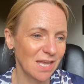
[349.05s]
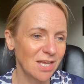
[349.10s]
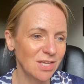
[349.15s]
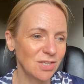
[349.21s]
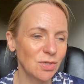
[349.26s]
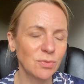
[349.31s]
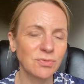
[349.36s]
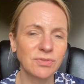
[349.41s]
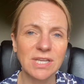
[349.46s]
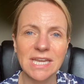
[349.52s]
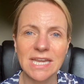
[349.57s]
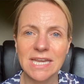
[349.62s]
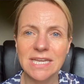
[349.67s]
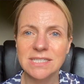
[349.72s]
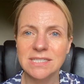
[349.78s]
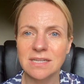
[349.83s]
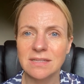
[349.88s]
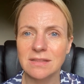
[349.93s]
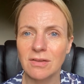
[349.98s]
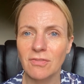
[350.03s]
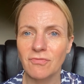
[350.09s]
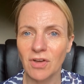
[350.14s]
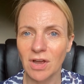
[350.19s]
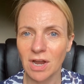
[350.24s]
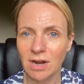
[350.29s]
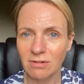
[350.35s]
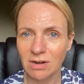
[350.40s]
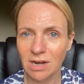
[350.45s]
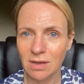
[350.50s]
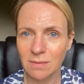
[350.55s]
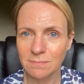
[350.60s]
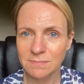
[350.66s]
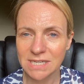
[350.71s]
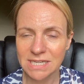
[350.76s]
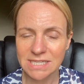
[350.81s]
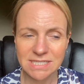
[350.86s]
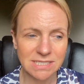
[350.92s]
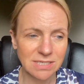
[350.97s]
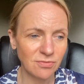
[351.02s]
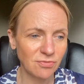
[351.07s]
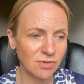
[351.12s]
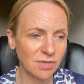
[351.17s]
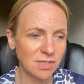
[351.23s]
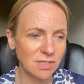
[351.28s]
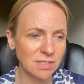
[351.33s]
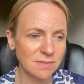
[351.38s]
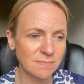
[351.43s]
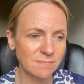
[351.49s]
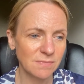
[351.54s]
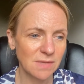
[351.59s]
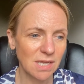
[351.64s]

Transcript: You'll need the fire alarm test certificate.